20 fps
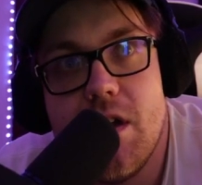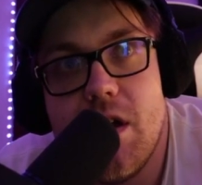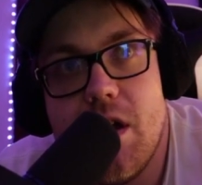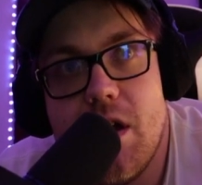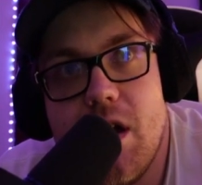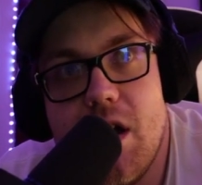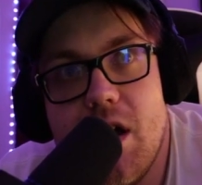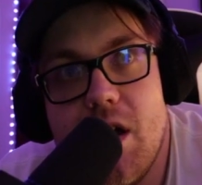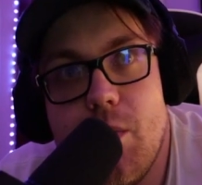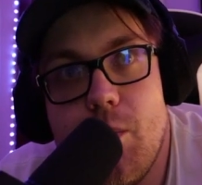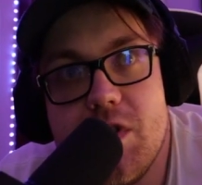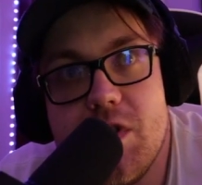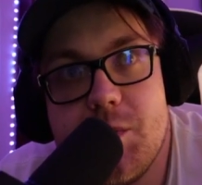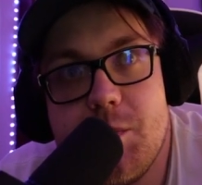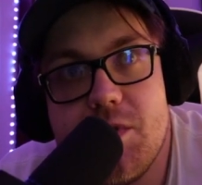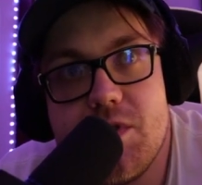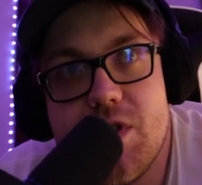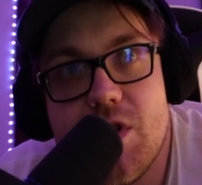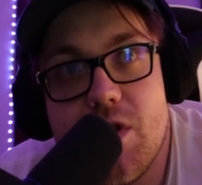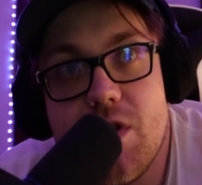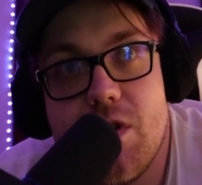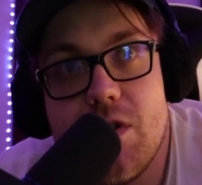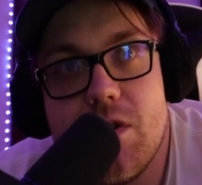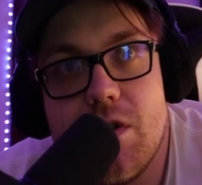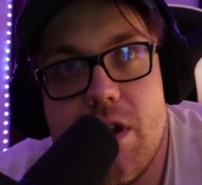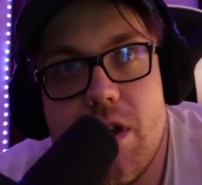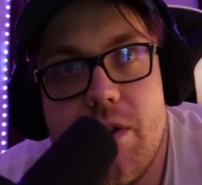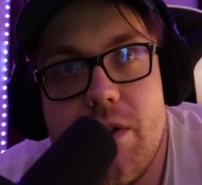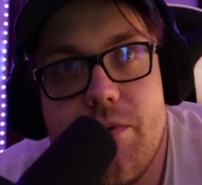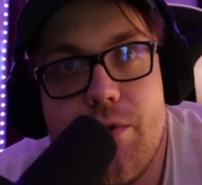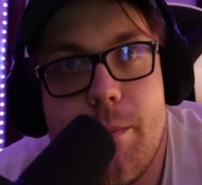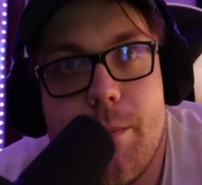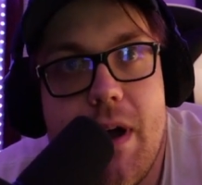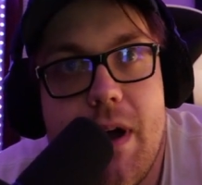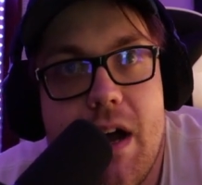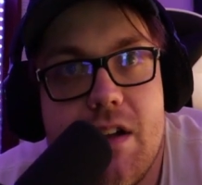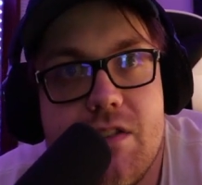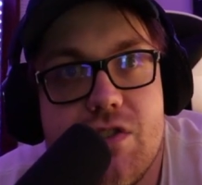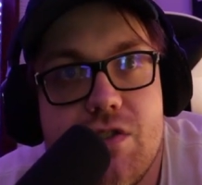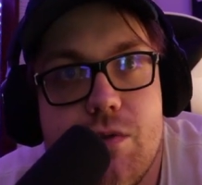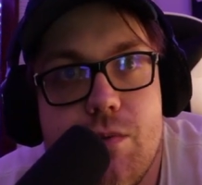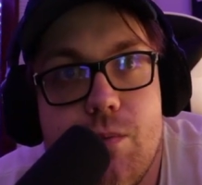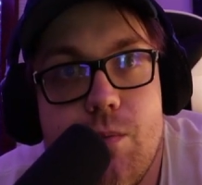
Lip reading: Once per turn, if your monster